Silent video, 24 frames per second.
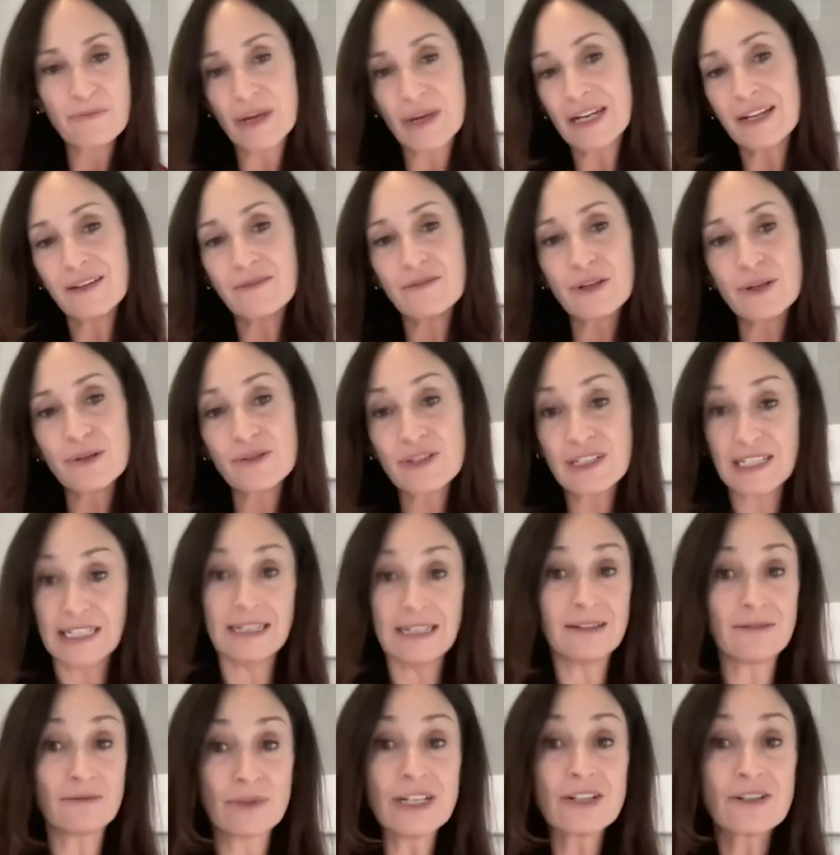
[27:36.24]
many of those
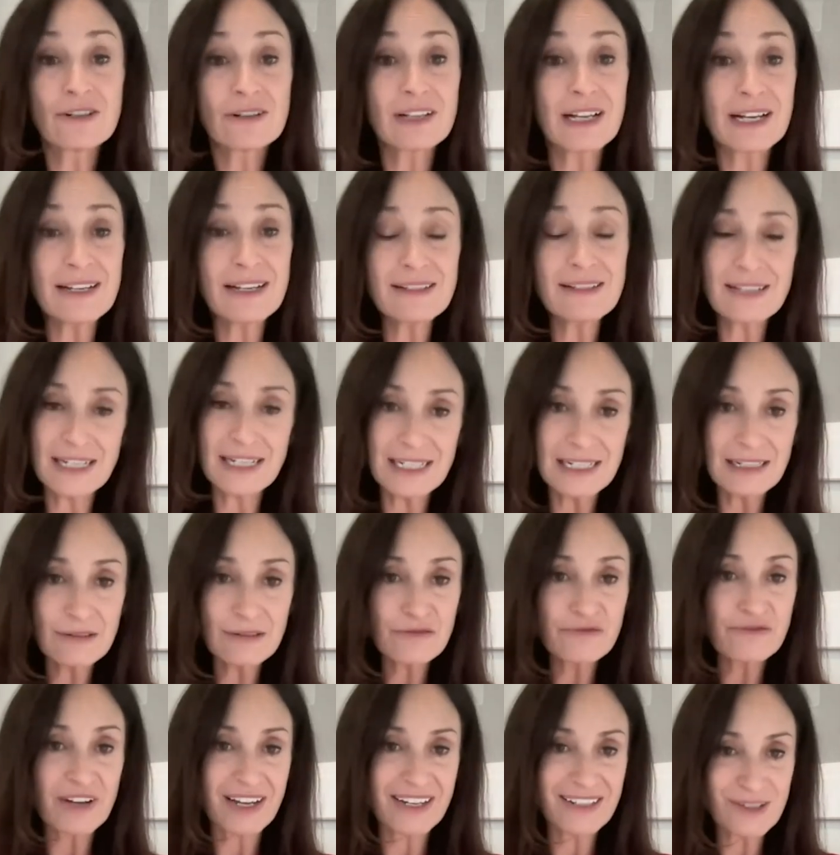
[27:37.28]
didn't regionalize. They
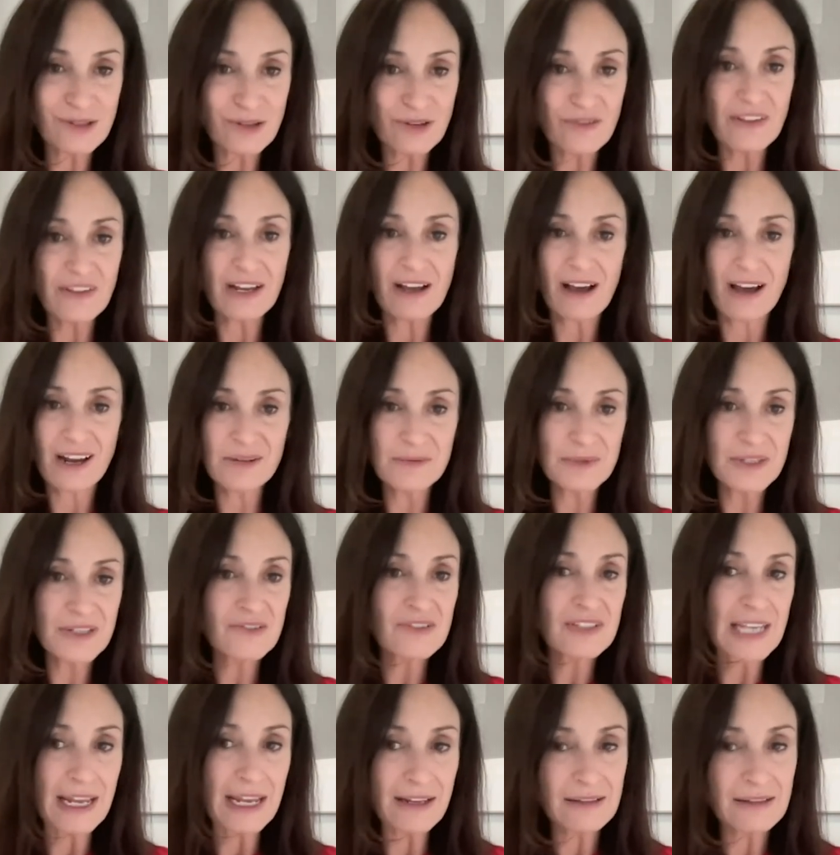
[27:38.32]
didn't find sort of the economies
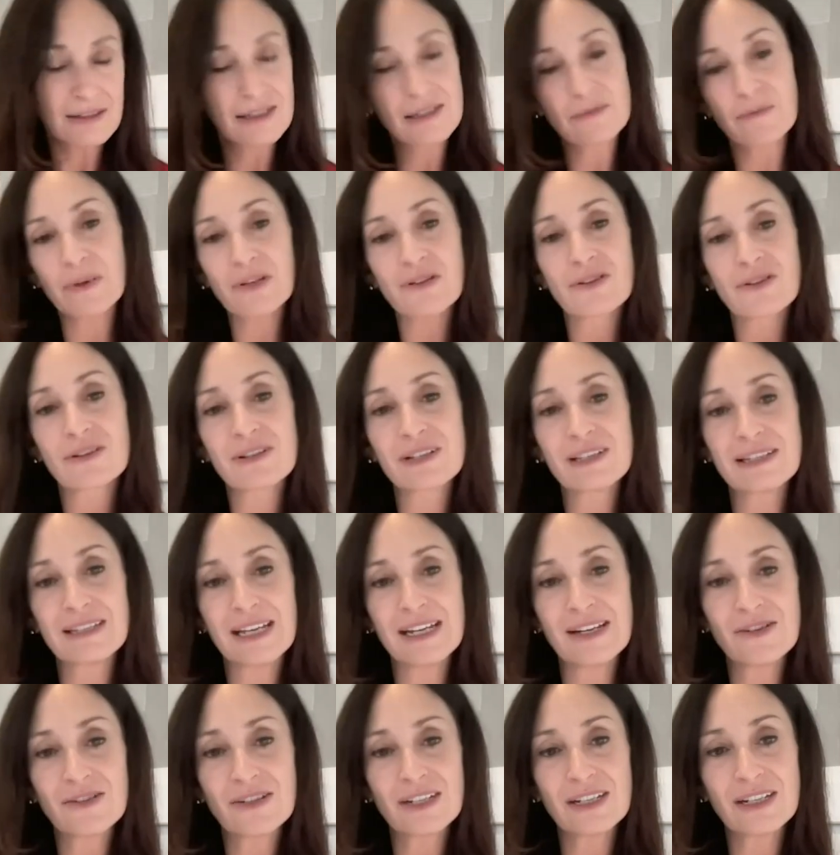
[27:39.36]
of scale and
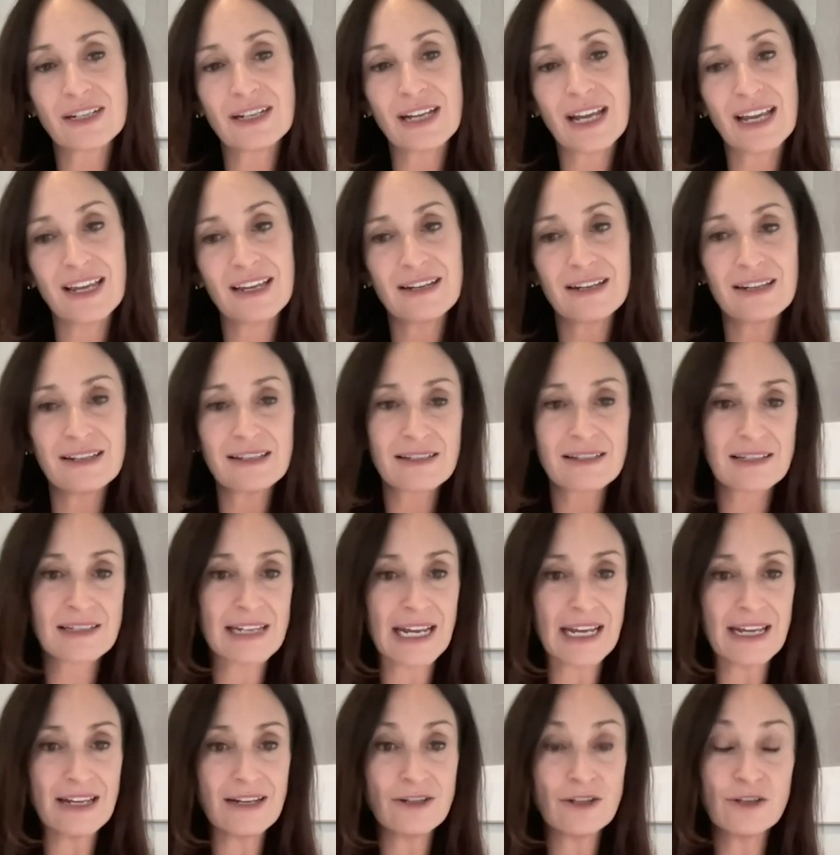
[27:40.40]
specialization. And
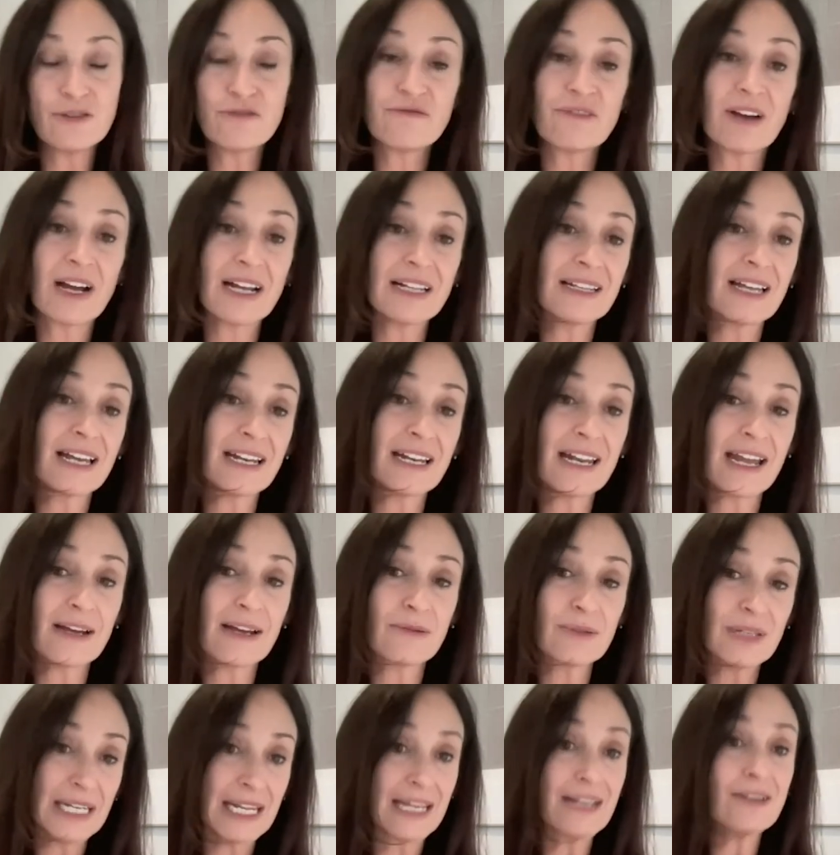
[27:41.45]
instead, you find that now
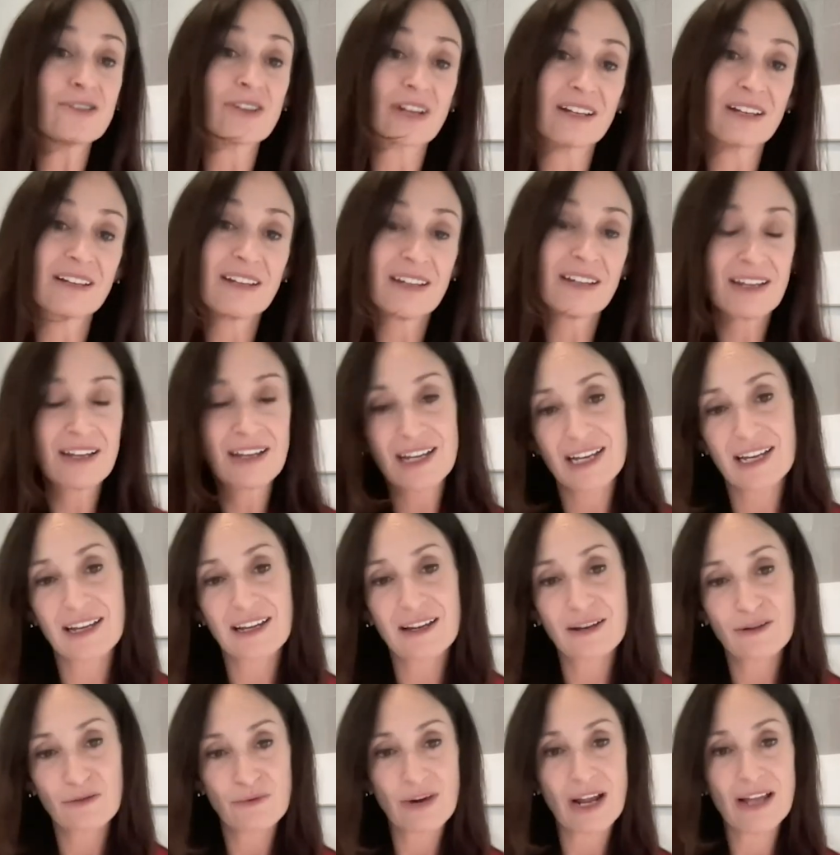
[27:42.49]
in Asia
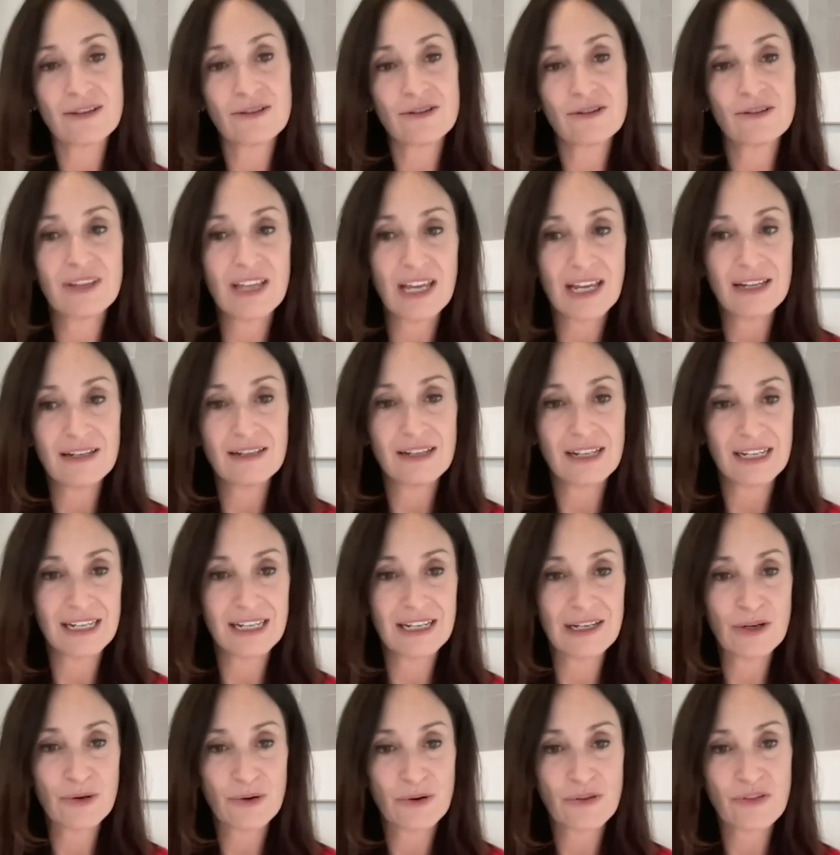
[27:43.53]
uh, rather than
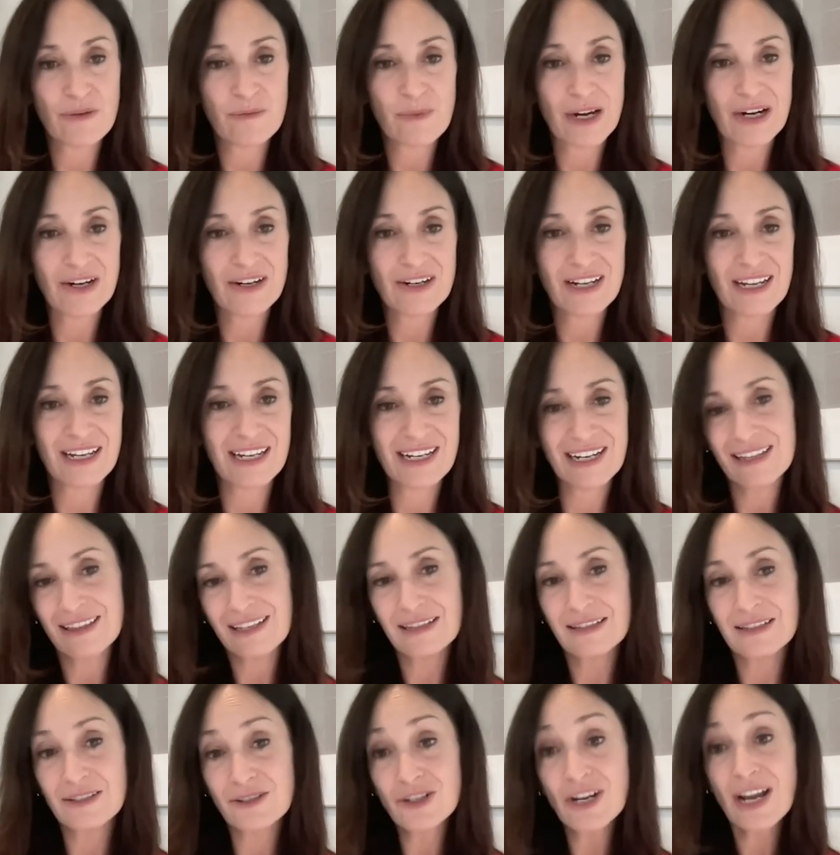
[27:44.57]
in North America. And I
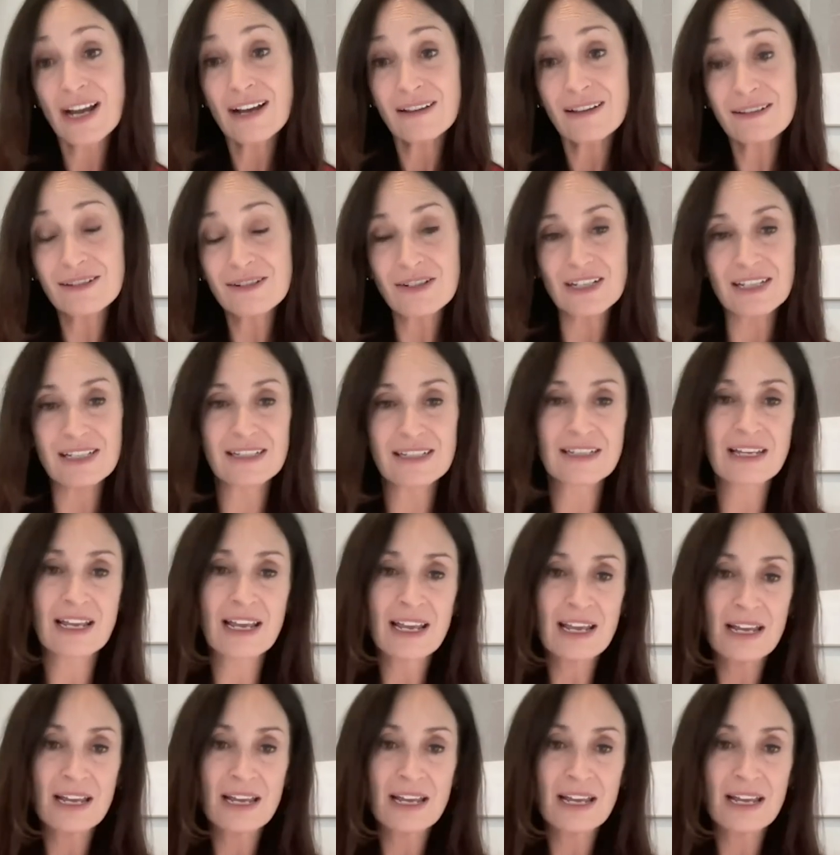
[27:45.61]
think the challenge is,